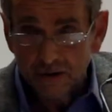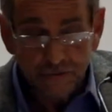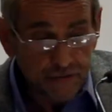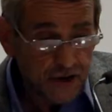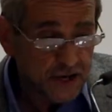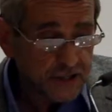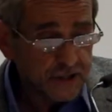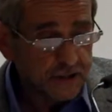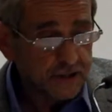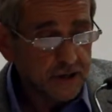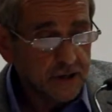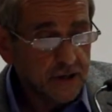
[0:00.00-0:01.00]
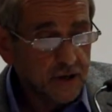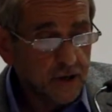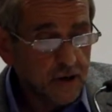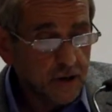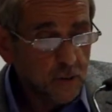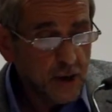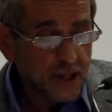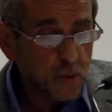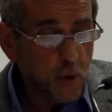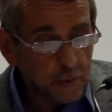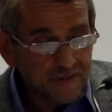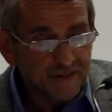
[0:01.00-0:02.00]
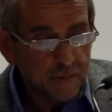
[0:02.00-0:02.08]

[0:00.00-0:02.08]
First, whether what we